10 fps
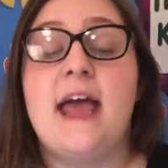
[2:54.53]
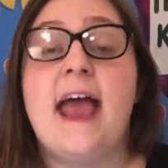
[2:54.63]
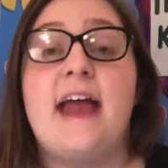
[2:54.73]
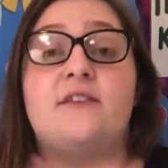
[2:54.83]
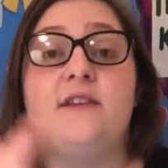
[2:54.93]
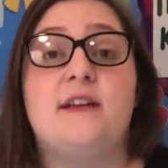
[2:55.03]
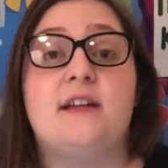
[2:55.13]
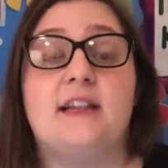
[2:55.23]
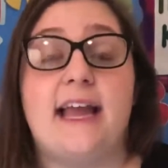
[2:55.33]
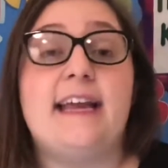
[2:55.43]
and
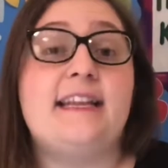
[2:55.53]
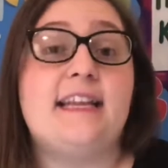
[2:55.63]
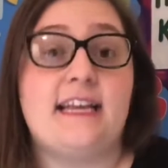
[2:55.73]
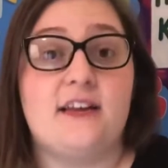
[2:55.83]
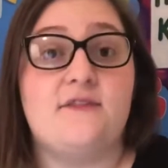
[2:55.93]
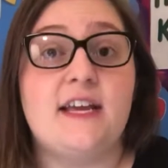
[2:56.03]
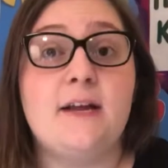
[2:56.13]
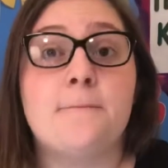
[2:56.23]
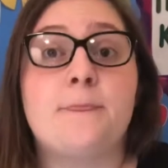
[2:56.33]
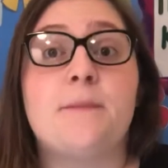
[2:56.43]
late in the evening,
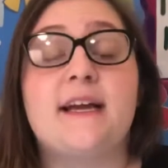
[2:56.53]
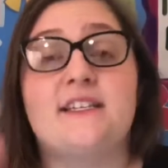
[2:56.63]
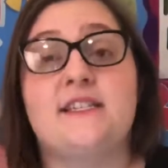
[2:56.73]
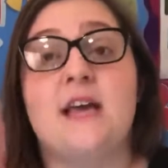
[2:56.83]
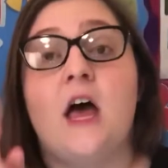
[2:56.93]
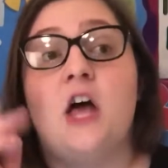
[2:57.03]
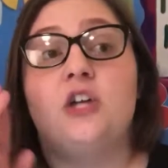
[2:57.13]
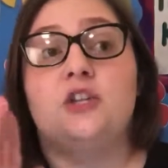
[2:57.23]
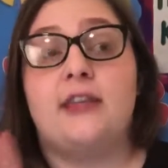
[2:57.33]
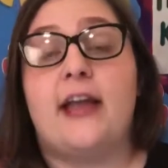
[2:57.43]
because
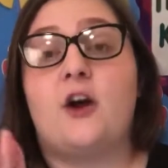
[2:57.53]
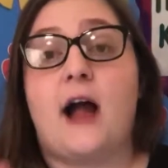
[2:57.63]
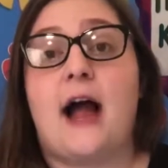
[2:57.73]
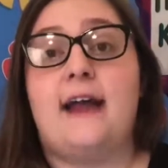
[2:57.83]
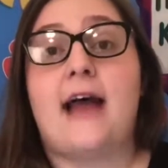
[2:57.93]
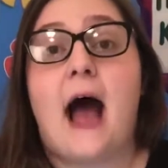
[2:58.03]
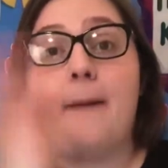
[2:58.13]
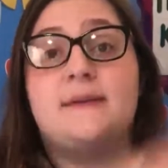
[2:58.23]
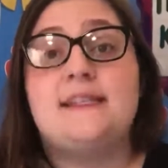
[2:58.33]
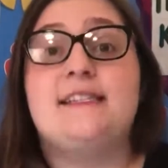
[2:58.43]
they are on
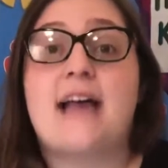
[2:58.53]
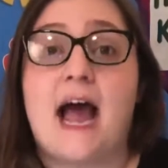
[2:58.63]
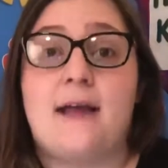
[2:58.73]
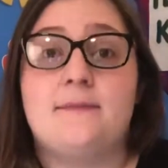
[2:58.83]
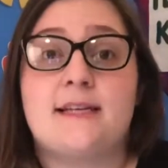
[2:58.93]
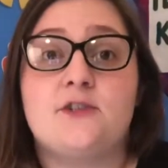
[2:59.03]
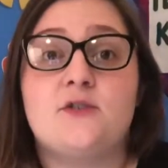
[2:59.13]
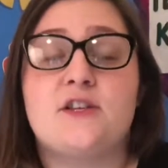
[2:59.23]
opposite time schedules.